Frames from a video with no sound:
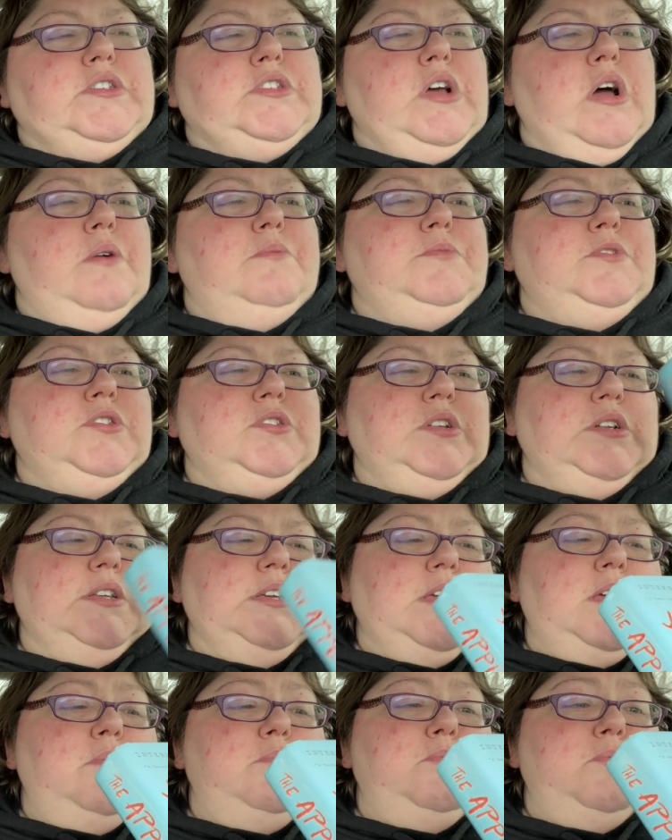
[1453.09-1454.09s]
So, I'm just going
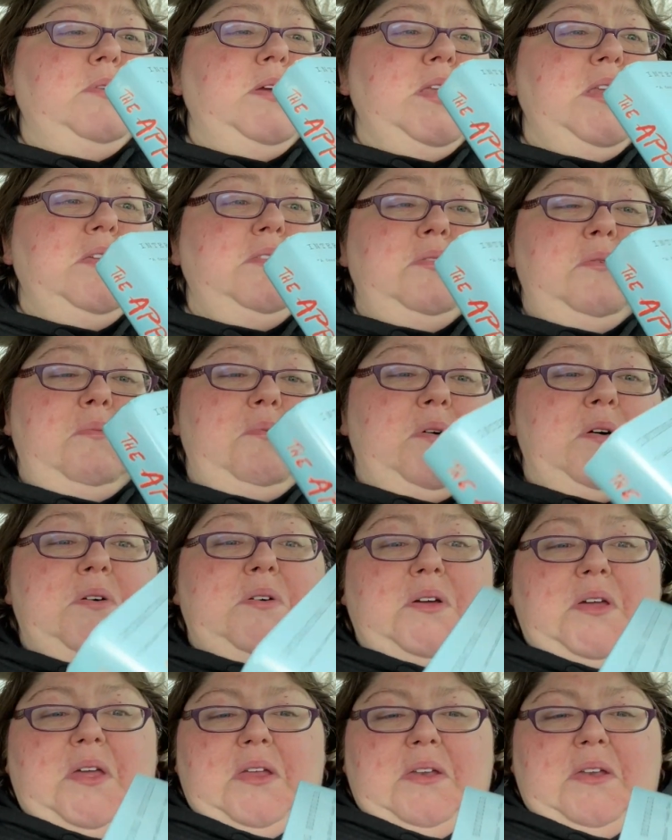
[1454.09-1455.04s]
to keep reading the book.